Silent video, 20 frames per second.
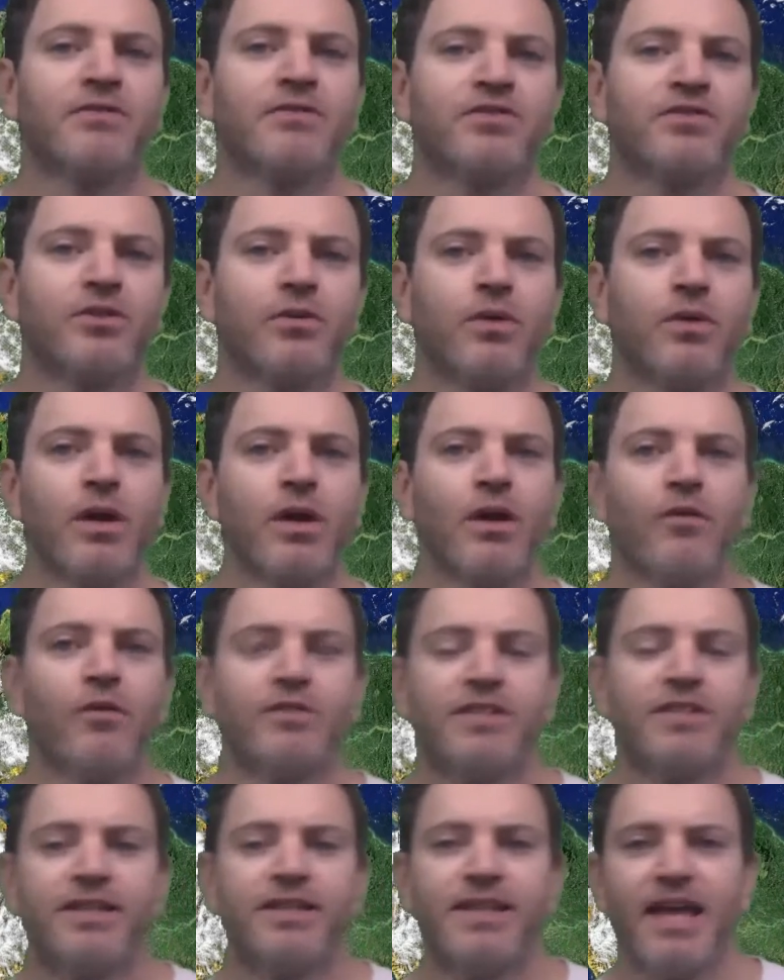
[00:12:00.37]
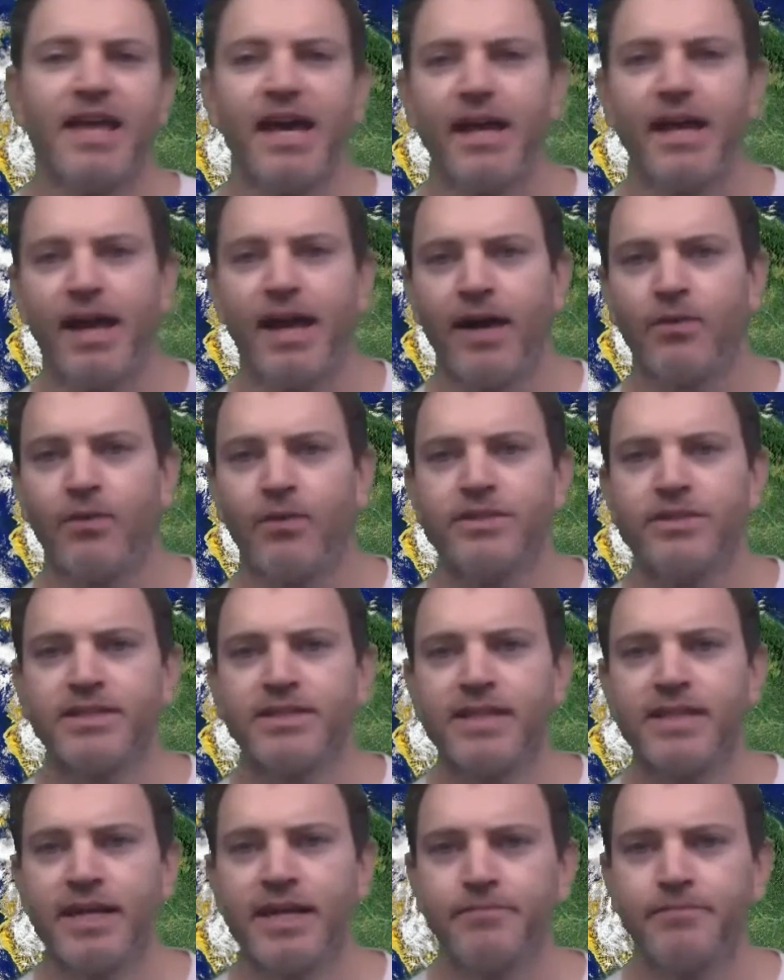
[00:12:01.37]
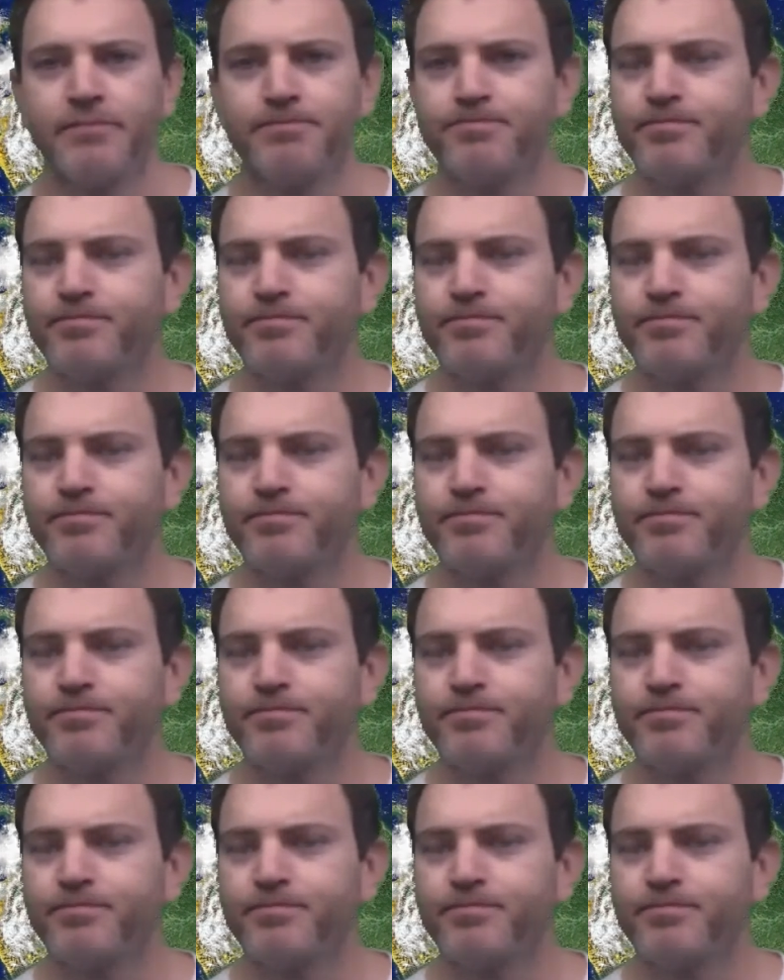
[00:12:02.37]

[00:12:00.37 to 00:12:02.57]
So to that, I would say,